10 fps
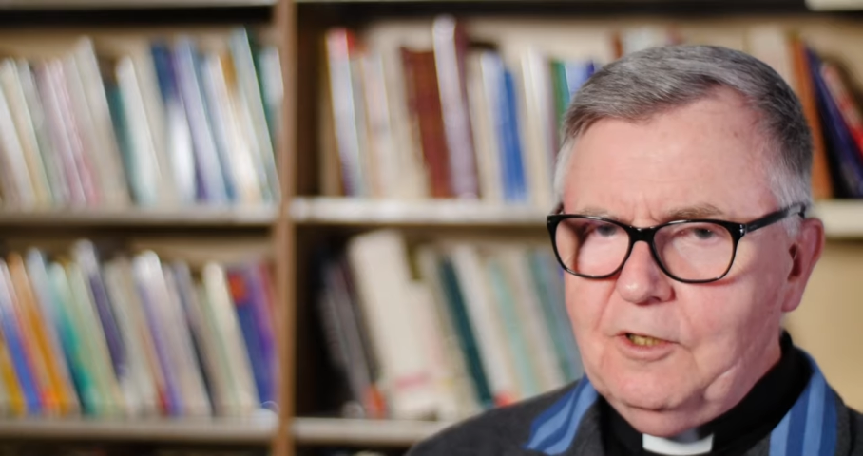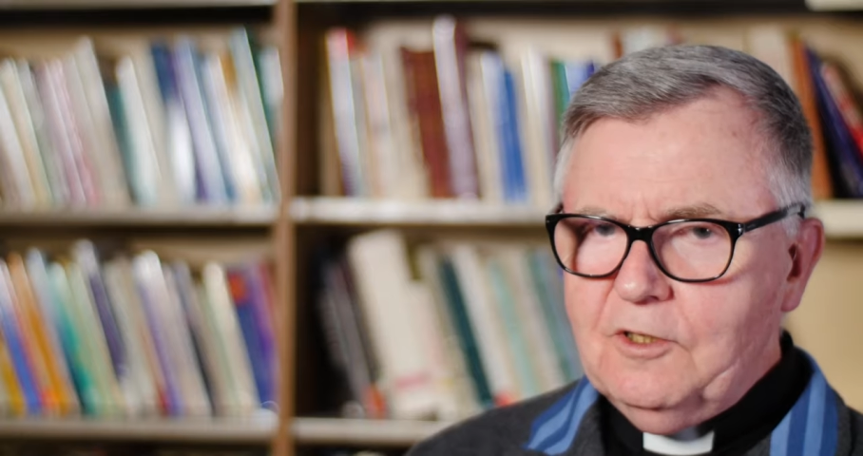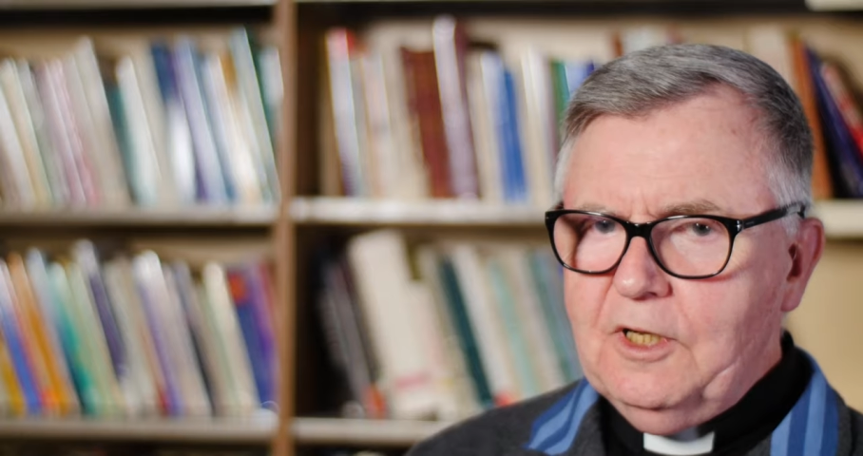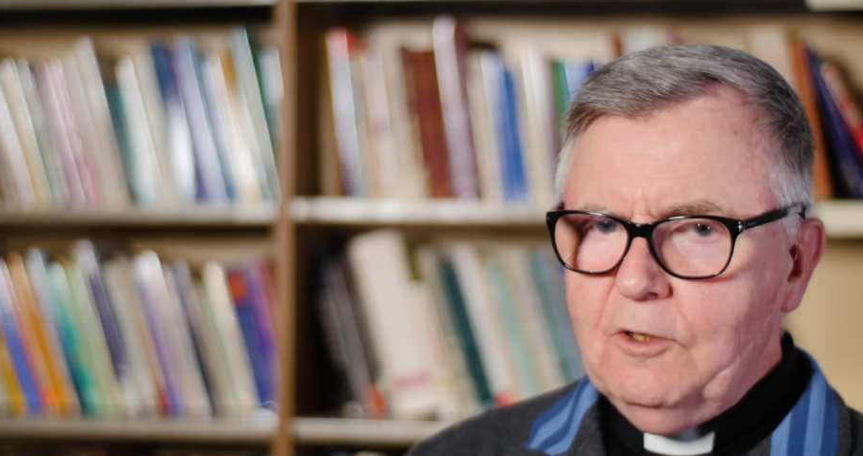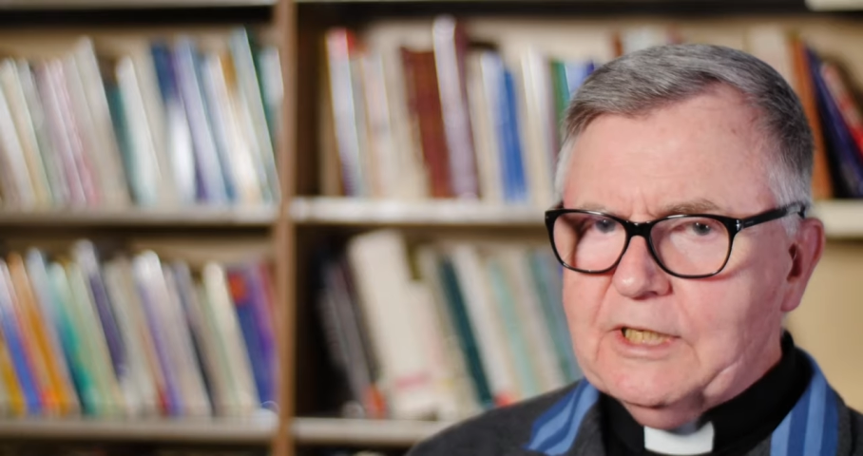
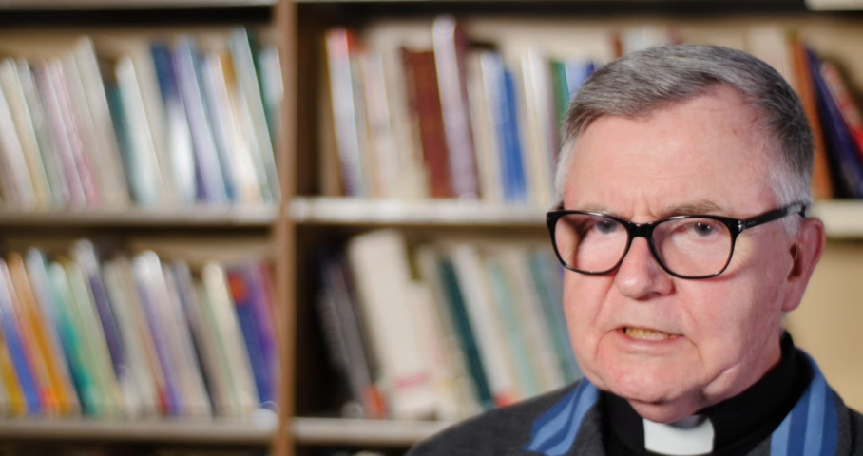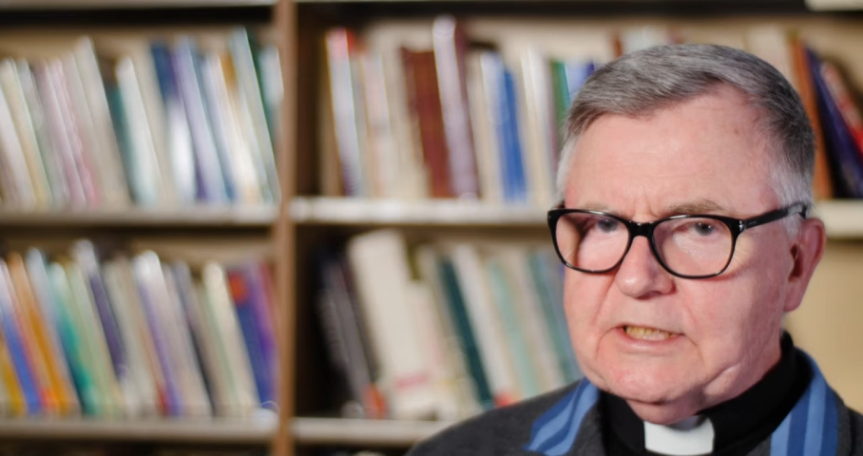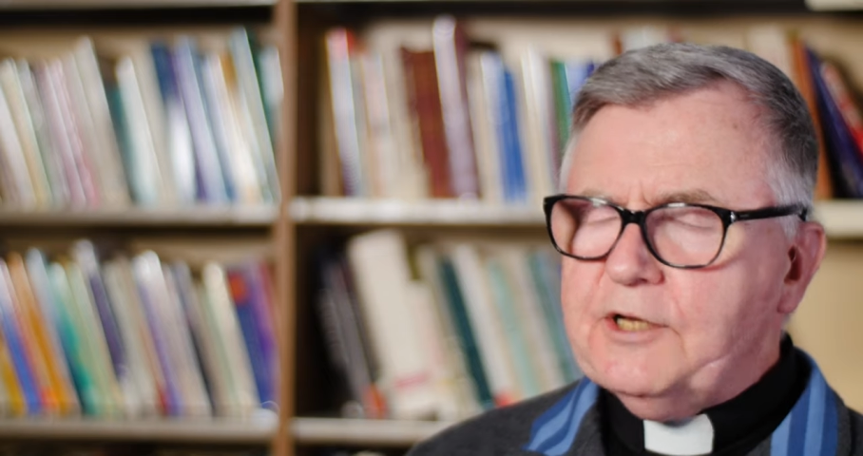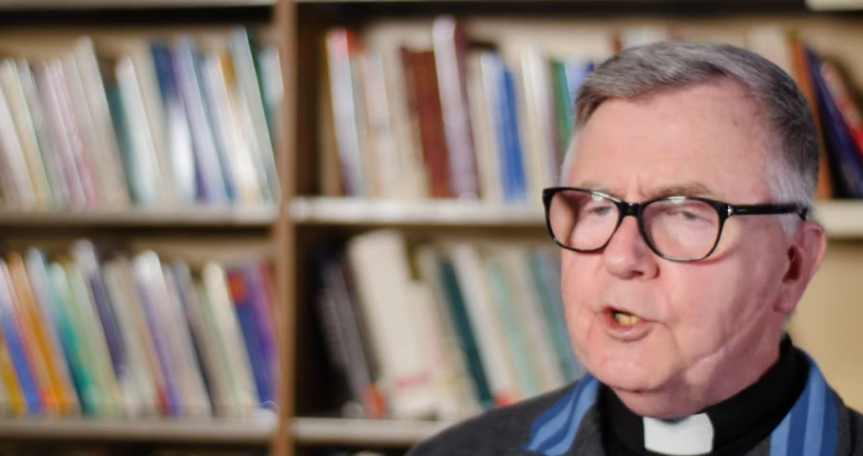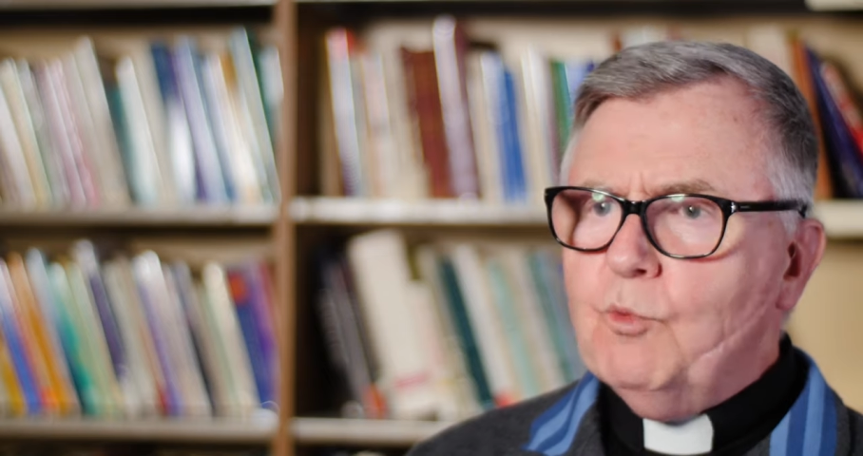well,
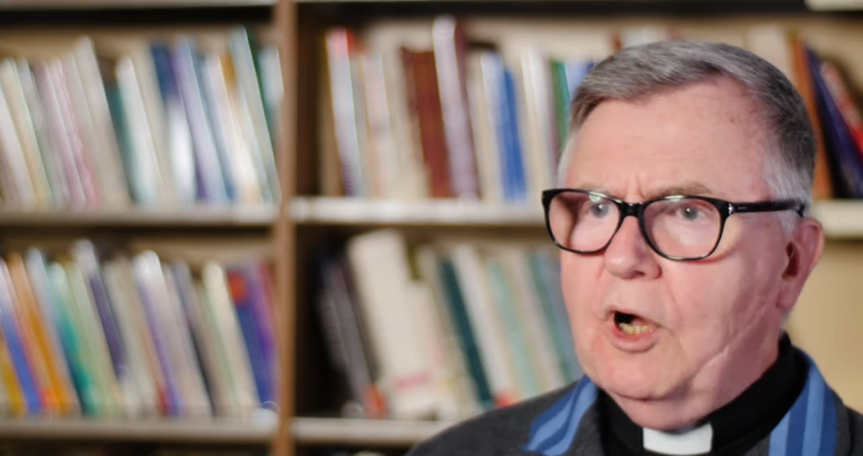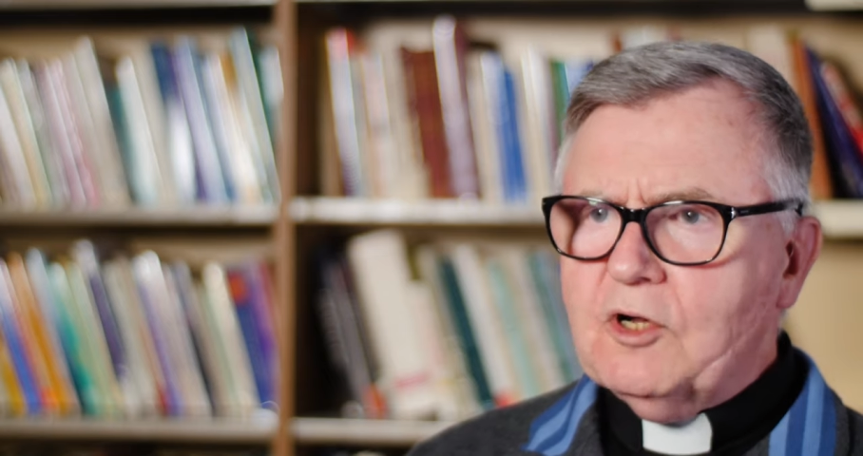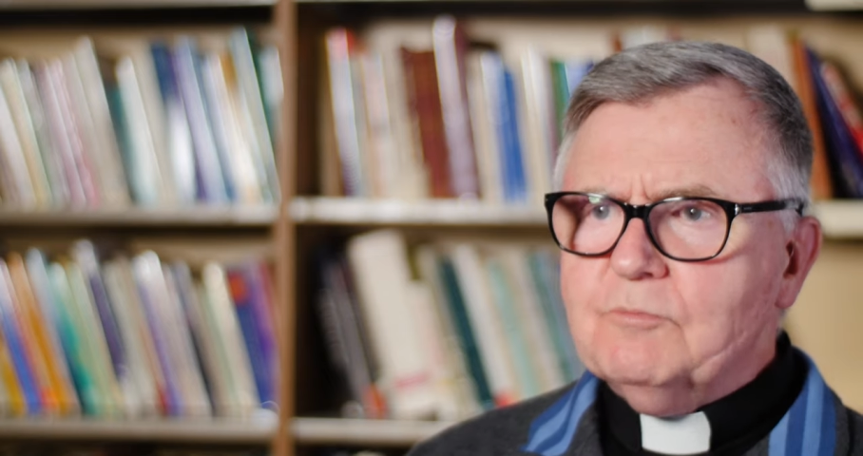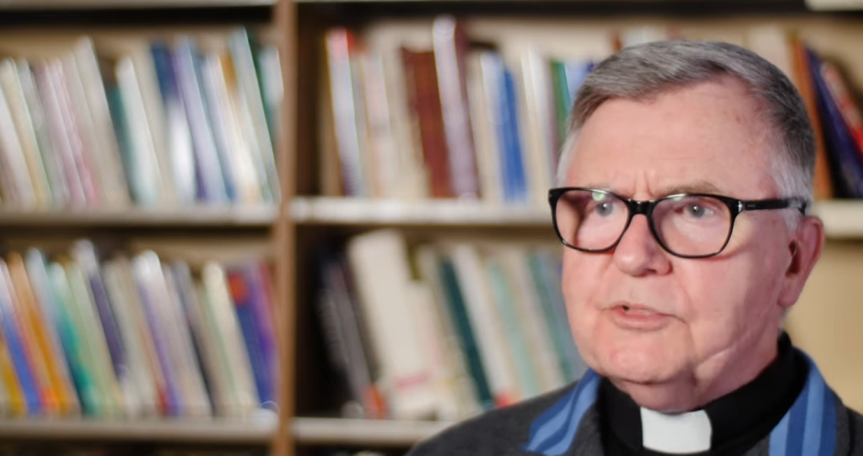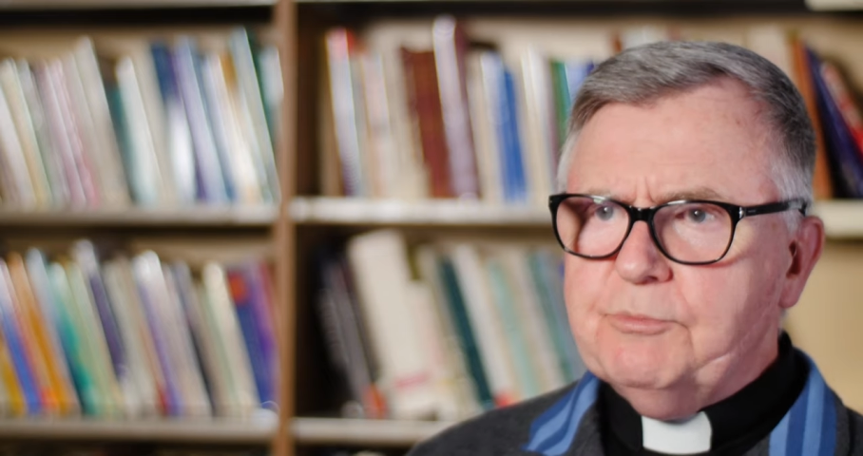extend a
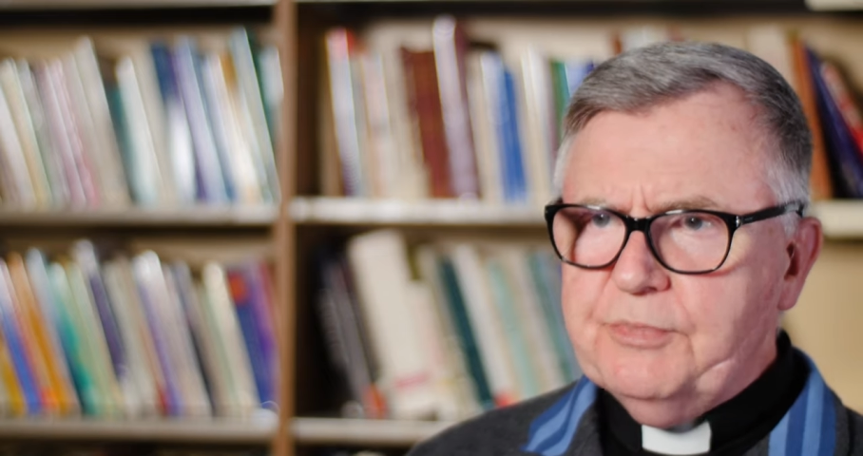welcome to